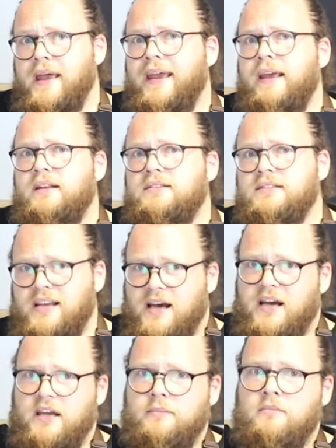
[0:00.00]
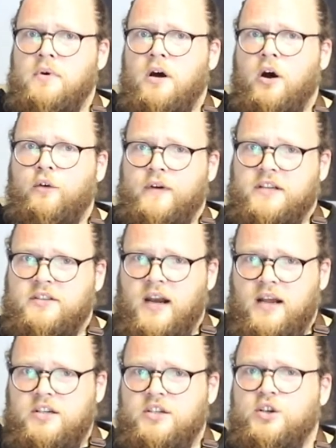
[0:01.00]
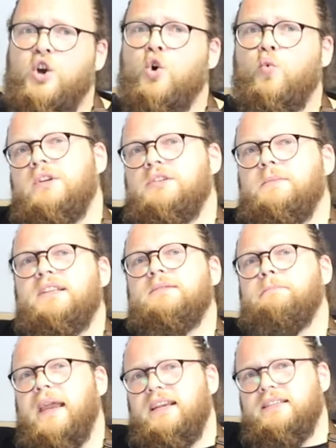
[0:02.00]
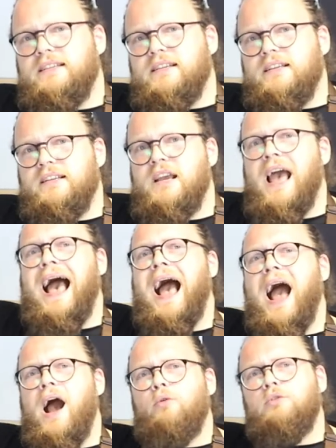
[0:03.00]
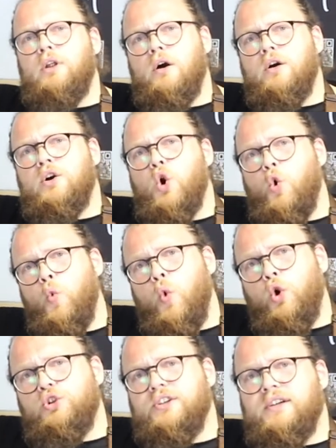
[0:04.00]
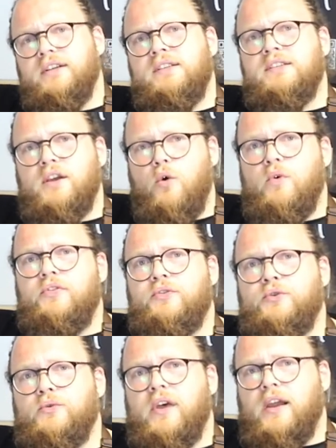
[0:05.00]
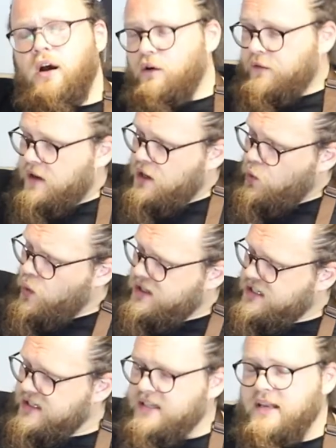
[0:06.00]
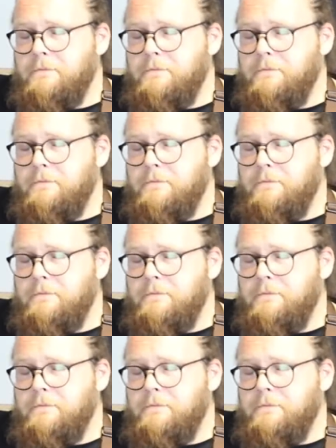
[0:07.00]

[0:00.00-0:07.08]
and time of extraction, which means basically how long water is going through the coffee, which is in the